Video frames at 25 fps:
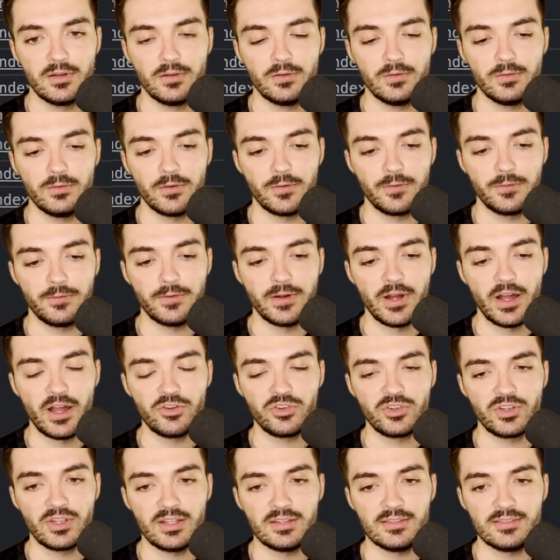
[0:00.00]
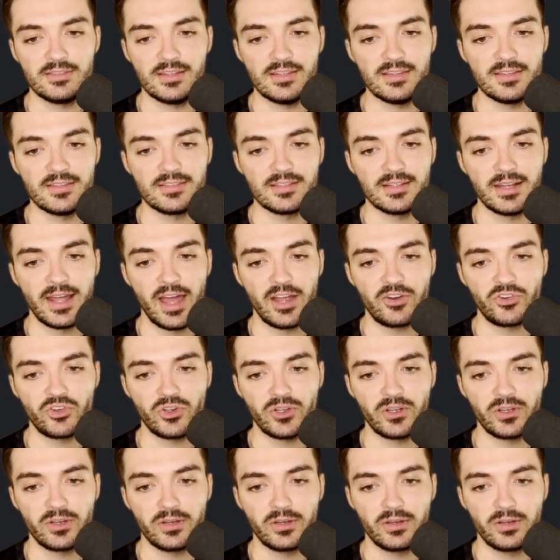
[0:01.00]
refresh, and see this in
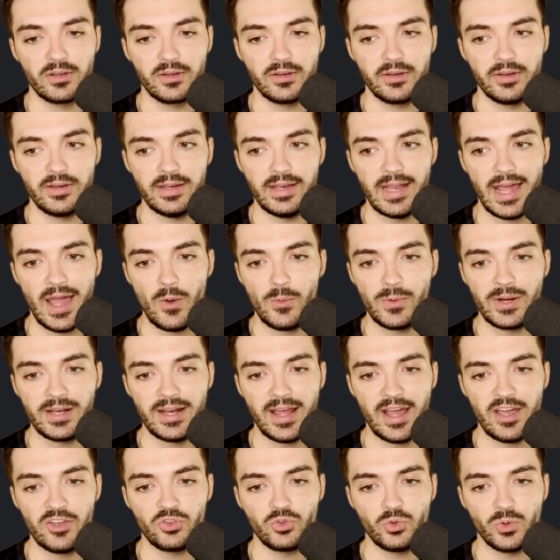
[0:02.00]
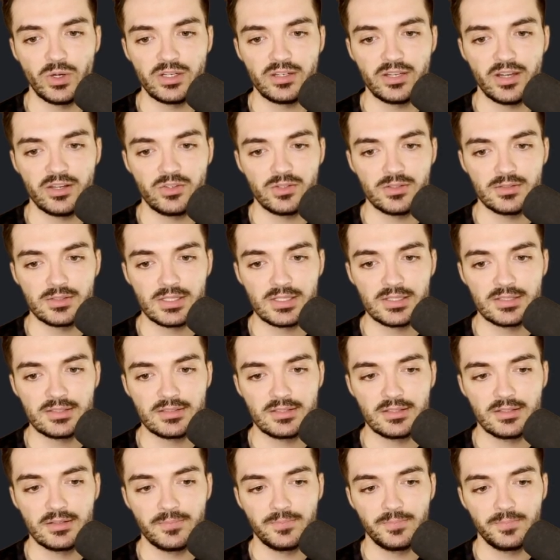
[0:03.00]
action. Now when an asteroid touches us,
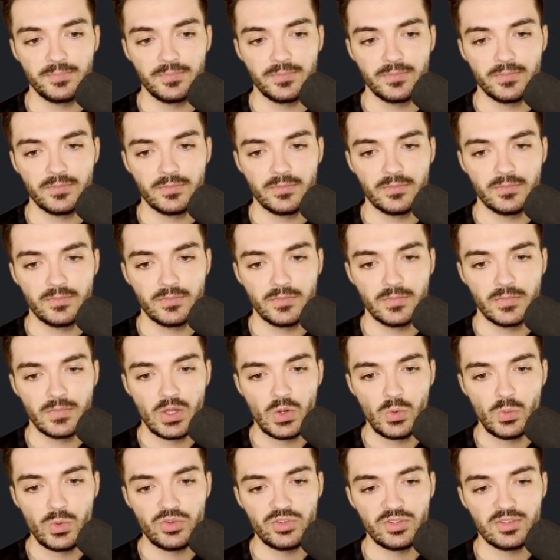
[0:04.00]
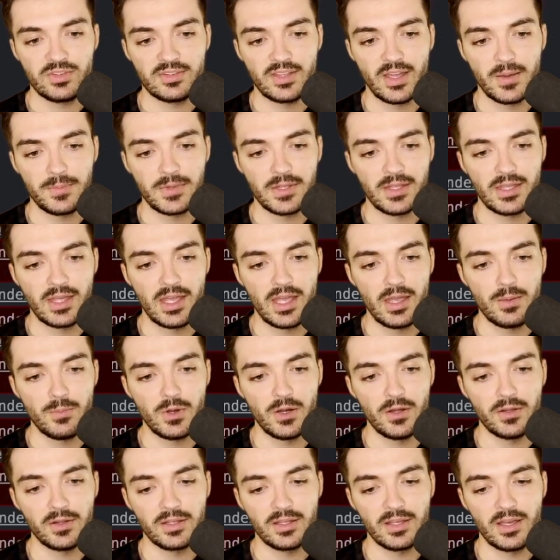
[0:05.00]
we should stop the game
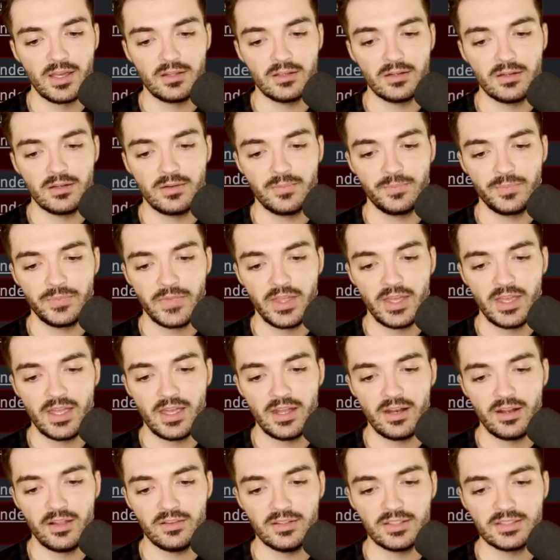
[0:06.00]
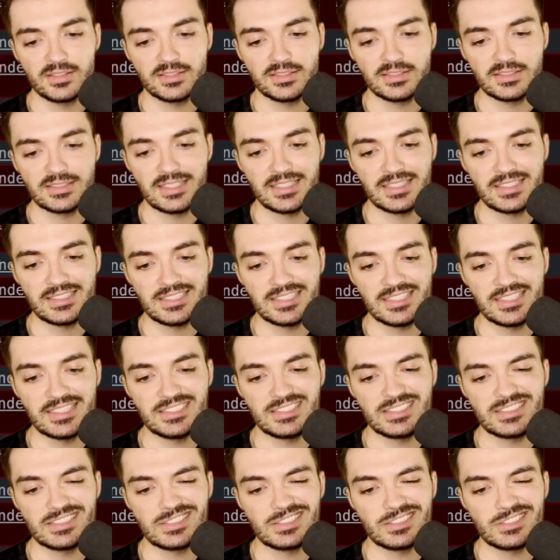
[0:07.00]
altogether. And it looks like I
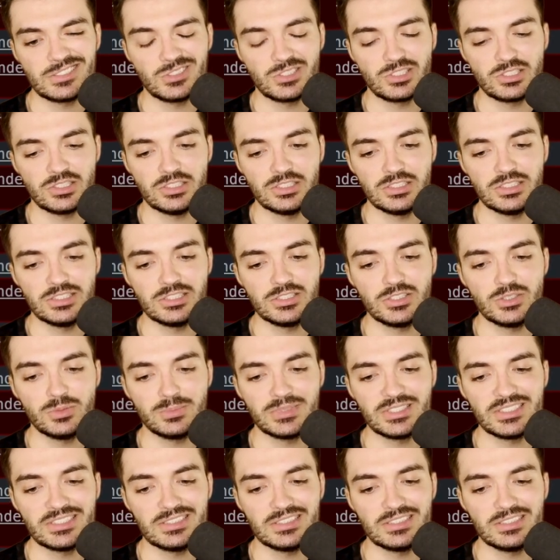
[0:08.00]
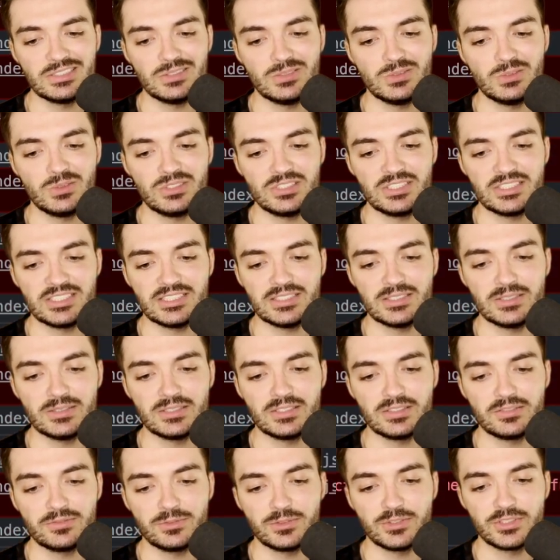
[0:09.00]
just don't know my own code,
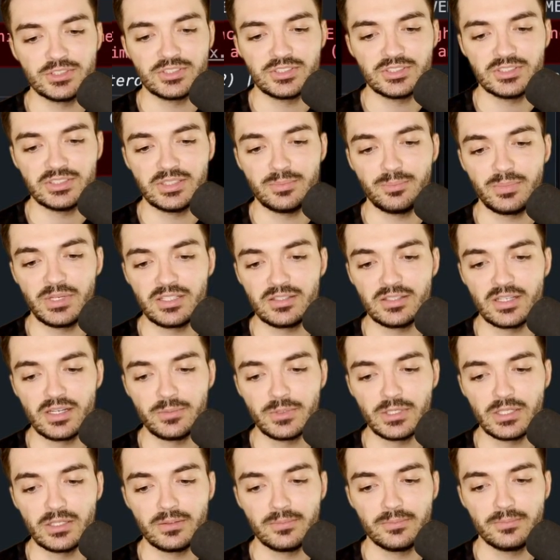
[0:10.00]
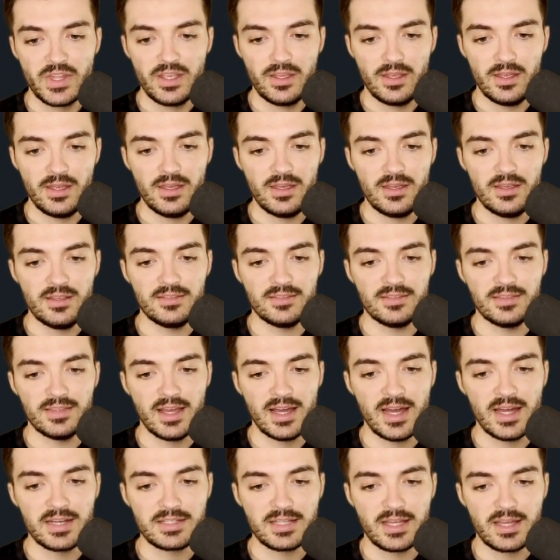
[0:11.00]
unfortunately, big dummy. It is
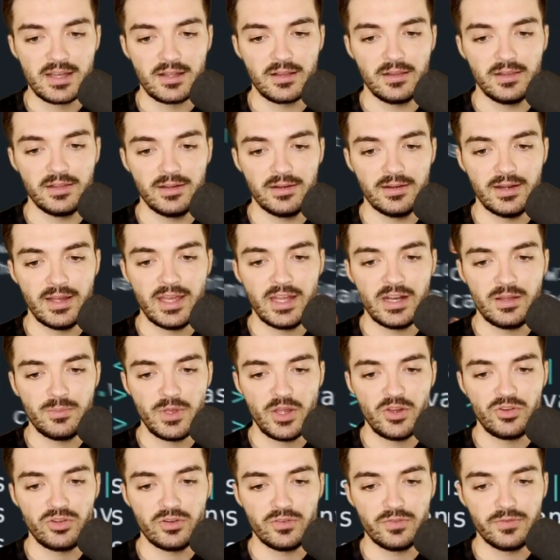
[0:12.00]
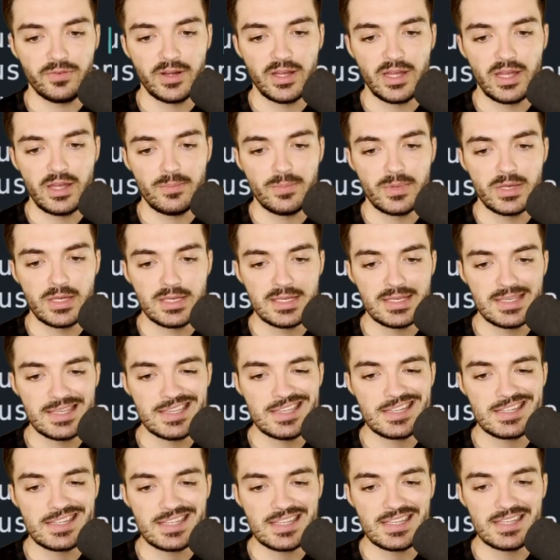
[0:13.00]
not clear animation frame,
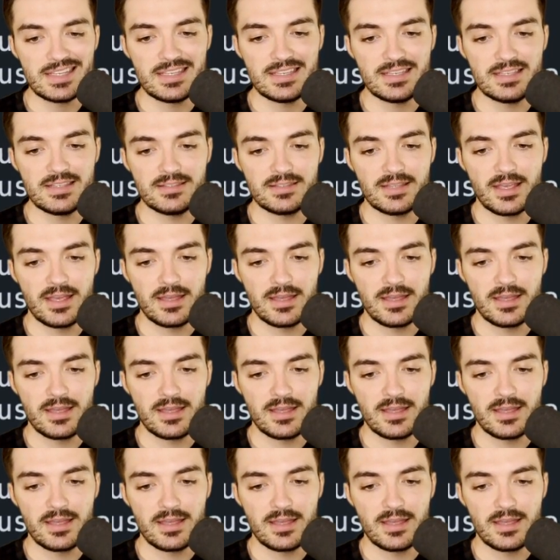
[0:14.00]
it is